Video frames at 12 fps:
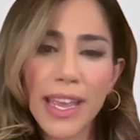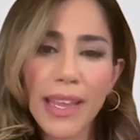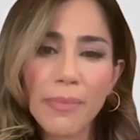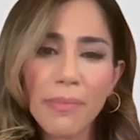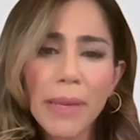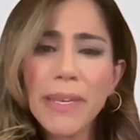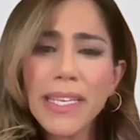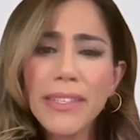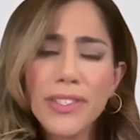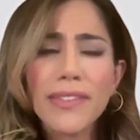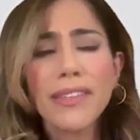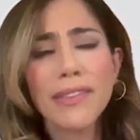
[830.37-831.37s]
and maybe
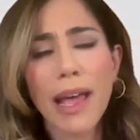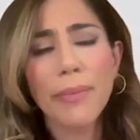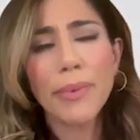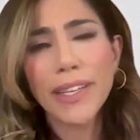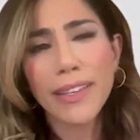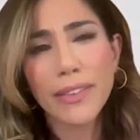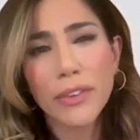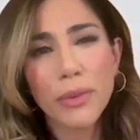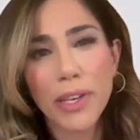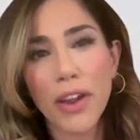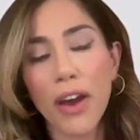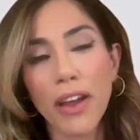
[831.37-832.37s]
just elaborate a little
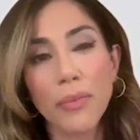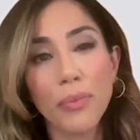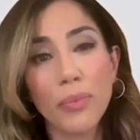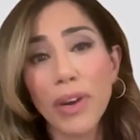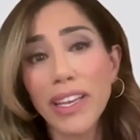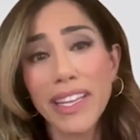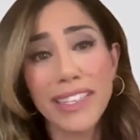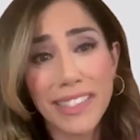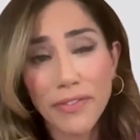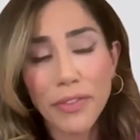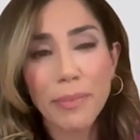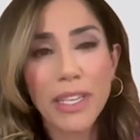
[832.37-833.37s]
bit on what is
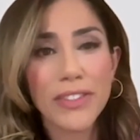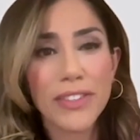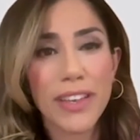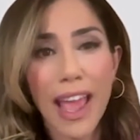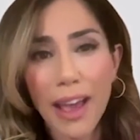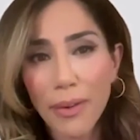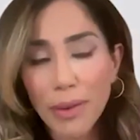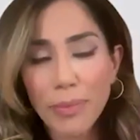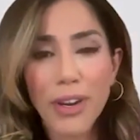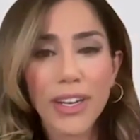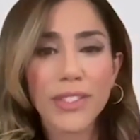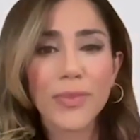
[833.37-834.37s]
inflammation, how it
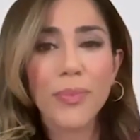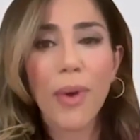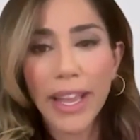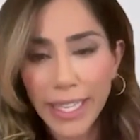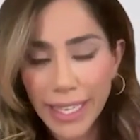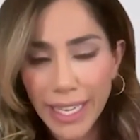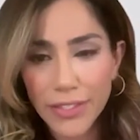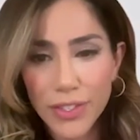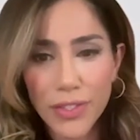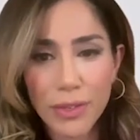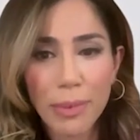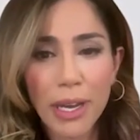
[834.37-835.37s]
works, why it
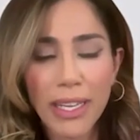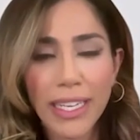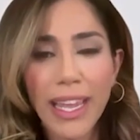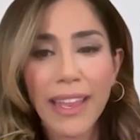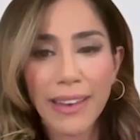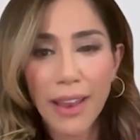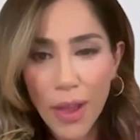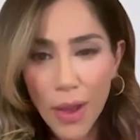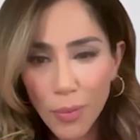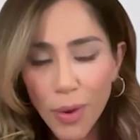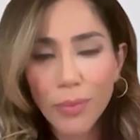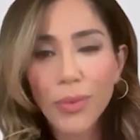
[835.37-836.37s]
ages your body, and
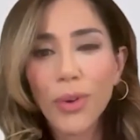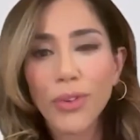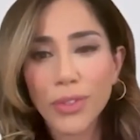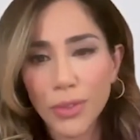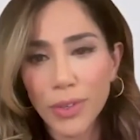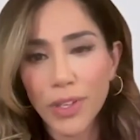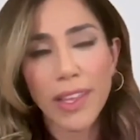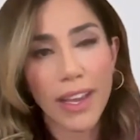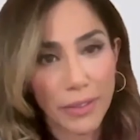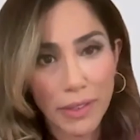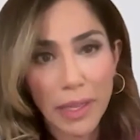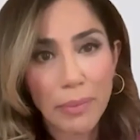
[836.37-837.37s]
what role
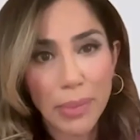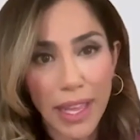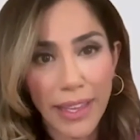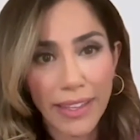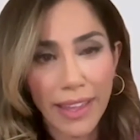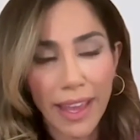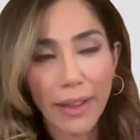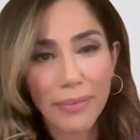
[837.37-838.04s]
glutathione can play in that?